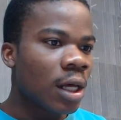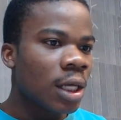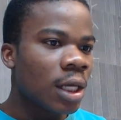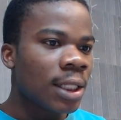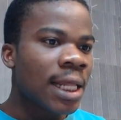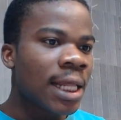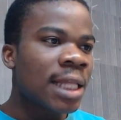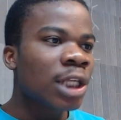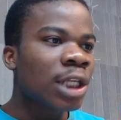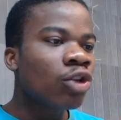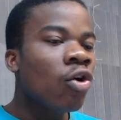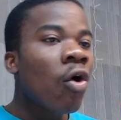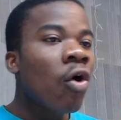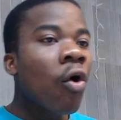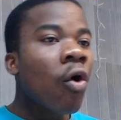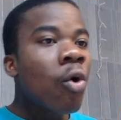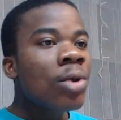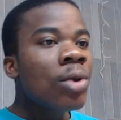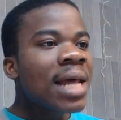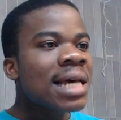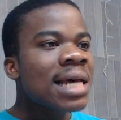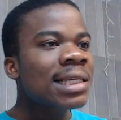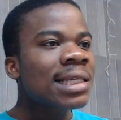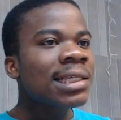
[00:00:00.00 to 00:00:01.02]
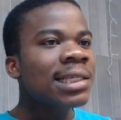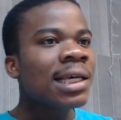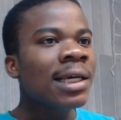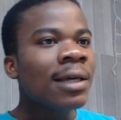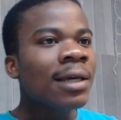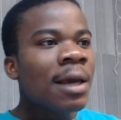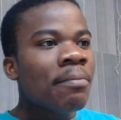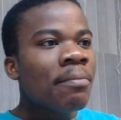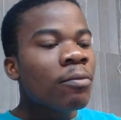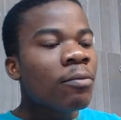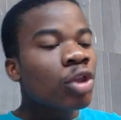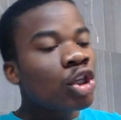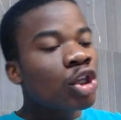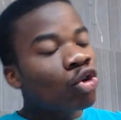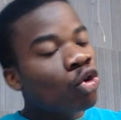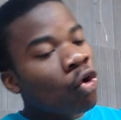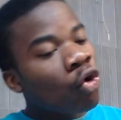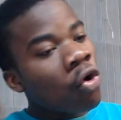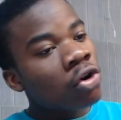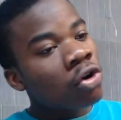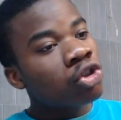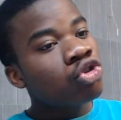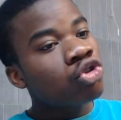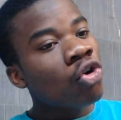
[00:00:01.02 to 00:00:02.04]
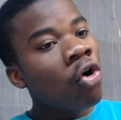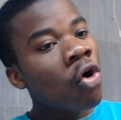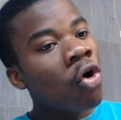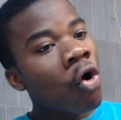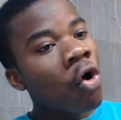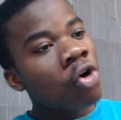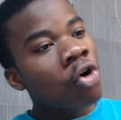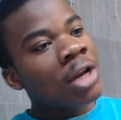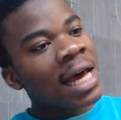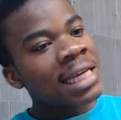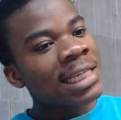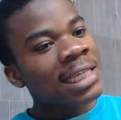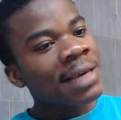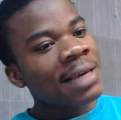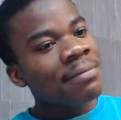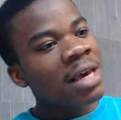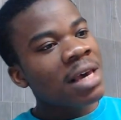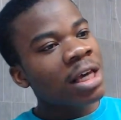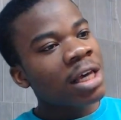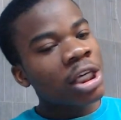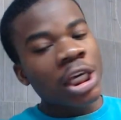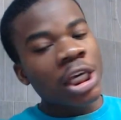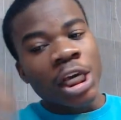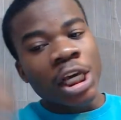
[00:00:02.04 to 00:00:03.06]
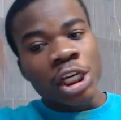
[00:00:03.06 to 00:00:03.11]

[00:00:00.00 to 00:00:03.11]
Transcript: Now they don't order say the cost don't order say make